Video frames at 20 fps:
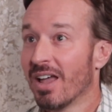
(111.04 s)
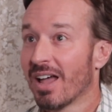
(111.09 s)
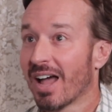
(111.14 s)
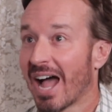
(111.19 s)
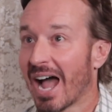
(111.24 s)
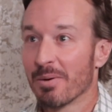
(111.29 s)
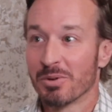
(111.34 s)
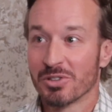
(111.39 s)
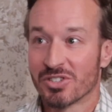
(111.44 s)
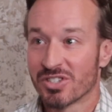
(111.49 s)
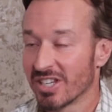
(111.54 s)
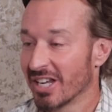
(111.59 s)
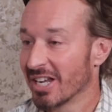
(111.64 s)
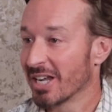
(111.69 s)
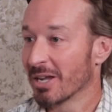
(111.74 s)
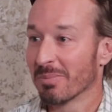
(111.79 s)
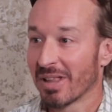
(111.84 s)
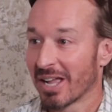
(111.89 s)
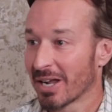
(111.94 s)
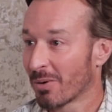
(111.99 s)
I would see
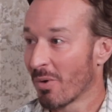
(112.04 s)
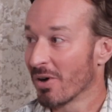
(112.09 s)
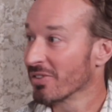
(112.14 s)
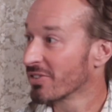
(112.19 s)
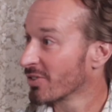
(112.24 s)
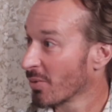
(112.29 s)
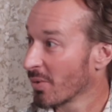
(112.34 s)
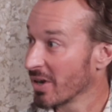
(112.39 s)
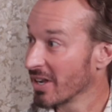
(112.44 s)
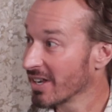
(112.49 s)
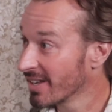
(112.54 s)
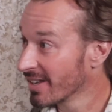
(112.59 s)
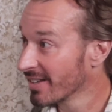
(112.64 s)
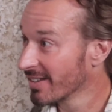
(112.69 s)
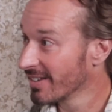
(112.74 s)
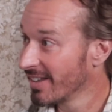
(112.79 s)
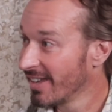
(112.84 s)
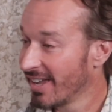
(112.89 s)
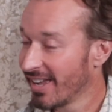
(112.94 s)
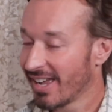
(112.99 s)
him like once a week,
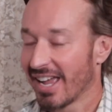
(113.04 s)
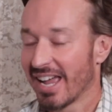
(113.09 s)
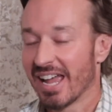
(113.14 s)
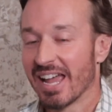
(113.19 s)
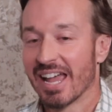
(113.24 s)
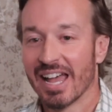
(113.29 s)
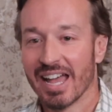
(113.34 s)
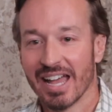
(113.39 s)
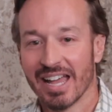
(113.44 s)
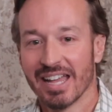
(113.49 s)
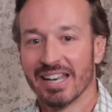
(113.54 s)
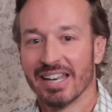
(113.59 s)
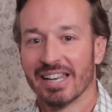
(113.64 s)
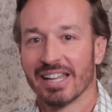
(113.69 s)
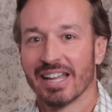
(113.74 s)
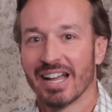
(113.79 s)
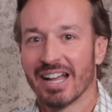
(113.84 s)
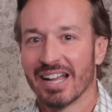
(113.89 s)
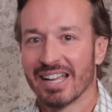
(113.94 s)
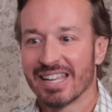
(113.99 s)
and
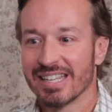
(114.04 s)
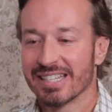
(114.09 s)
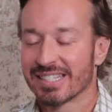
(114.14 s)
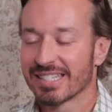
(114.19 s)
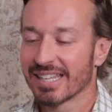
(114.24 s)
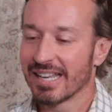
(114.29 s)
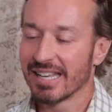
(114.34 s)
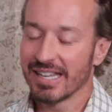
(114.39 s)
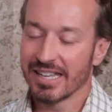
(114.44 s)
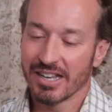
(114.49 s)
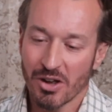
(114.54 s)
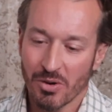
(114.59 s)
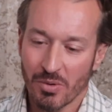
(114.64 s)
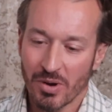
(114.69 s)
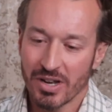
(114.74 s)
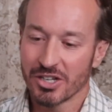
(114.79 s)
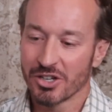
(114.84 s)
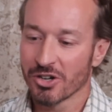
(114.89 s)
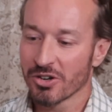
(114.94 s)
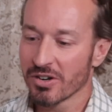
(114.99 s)
he said, you know
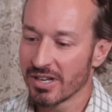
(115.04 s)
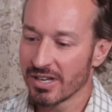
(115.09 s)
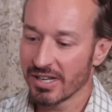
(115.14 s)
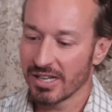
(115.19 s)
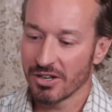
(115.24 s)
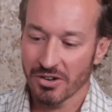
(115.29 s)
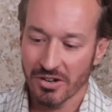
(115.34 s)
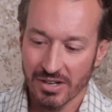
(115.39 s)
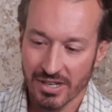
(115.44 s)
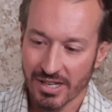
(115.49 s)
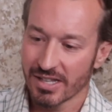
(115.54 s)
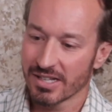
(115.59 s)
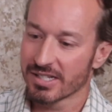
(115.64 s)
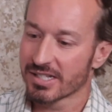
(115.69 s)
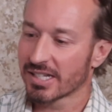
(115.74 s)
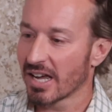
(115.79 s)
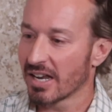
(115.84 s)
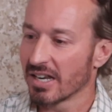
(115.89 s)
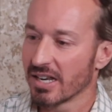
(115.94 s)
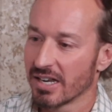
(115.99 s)
what, you're into this
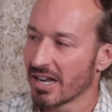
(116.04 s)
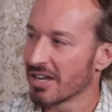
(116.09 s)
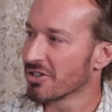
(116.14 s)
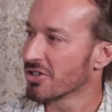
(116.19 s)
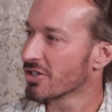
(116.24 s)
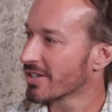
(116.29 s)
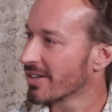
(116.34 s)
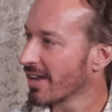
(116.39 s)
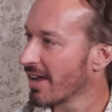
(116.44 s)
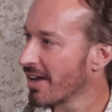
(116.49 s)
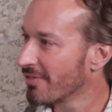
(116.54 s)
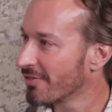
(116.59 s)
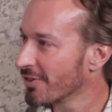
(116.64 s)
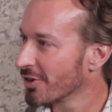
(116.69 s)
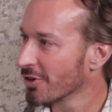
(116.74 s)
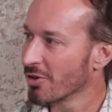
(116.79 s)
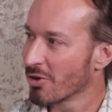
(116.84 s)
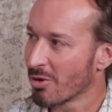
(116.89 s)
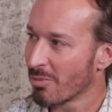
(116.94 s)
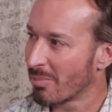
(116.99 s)
cutting edge stuff.
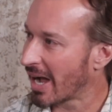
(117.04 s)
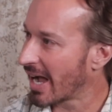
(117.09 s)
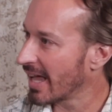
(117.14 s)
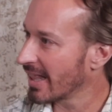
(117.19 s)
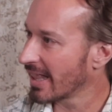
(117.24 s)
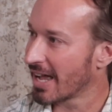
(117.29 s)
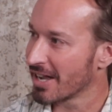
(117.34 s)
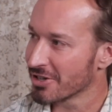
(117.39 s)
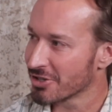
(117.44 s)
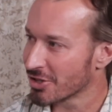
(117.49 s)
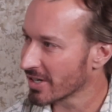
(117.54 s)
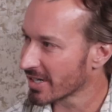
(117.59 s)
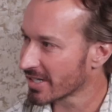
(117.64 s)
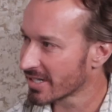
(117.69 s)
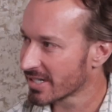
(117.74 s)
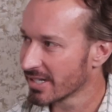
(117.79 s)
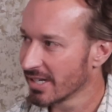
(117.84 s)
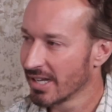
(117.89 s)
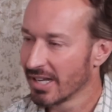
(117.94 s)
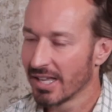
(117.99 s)
You're doing
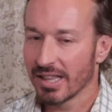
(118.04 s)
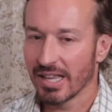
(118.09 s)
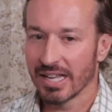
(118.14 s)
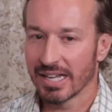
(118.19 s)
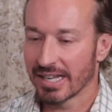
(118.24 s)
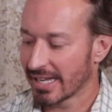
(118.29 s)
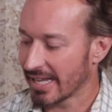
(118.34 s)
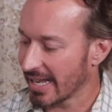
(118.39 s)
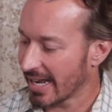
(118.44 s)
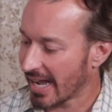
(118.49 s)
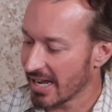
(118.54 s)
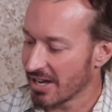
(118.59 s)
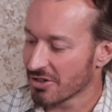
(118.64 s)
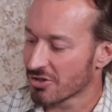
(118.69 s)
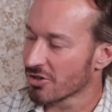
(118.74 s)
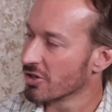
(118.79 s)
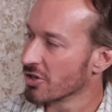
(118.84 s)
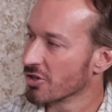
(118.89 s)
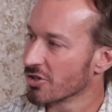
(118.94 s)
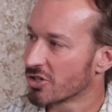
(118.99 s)
biologics. Like, can I
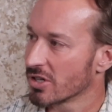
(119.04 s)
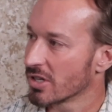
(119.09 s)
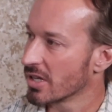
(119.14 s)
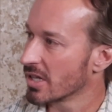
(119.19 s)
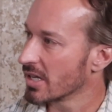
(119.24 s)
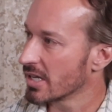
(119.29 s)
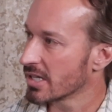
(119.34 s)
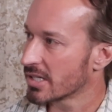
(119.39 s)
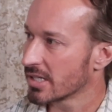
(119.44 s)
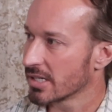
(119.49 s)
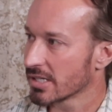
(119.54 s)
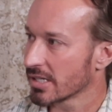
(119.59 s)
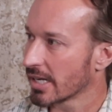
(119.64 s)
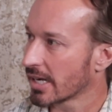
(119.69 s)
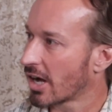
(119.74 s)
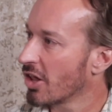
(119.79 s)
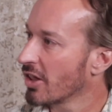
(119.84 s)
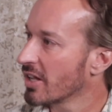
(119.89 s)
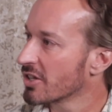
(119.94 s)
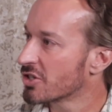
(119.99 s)
introduce you to this? And he's like,
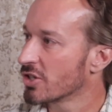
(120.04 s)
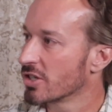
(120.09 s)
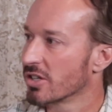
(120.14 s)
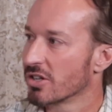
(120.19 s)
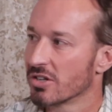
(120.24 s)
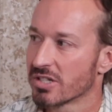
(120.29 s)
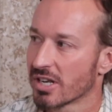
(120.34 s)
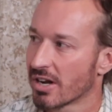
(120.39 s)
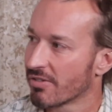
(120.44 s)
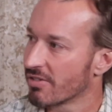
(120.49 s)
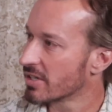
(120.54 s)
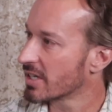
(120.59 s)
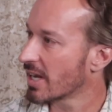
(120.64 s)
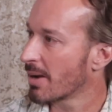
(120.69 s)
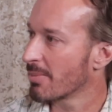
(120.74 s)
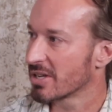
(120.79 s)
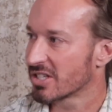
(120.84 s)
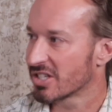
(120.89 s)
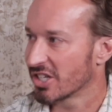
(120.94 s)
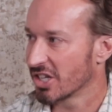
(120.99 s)
I'll let you use it every
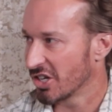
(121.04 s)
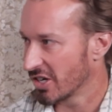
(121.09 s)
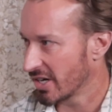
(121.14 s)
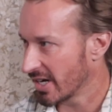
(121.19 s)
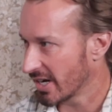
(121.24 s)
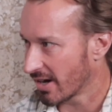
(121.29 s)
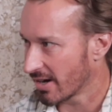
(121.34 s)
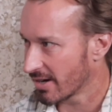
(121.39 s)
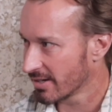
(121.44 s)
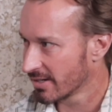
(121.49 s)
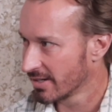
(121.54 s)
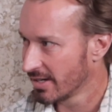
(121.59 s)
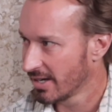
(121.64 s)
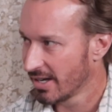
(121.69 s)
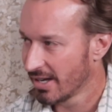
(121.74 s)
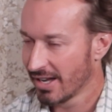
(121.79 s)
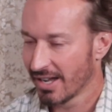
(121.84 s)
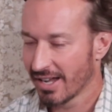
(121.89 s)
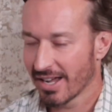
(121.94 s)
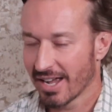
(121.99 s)
time I see you here.
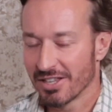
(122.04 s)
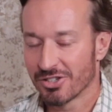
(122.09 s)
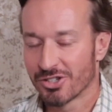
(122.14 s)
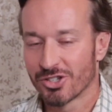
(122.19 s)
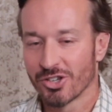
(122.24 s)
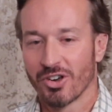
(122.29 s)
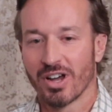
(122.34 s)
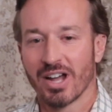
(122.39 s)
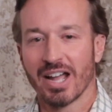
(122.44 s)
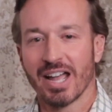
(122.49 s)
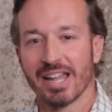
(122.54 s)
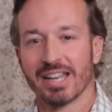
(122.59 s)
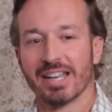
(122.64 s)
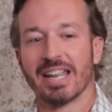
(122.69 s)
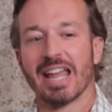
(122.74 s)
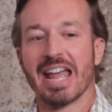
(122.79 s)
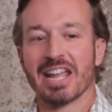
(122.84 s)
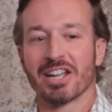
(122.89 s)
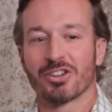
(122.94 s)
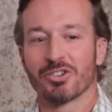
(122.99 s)
Right. And so I had an
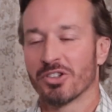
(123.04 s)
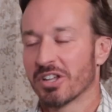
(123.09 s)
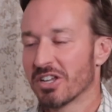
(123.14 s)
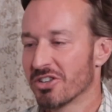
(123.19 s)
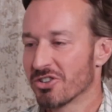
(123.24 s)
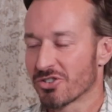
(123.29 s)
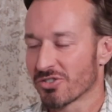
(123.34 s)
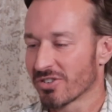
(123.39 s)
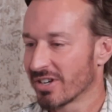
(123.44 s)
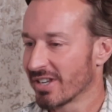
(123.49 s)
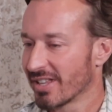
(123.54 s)
ankle injury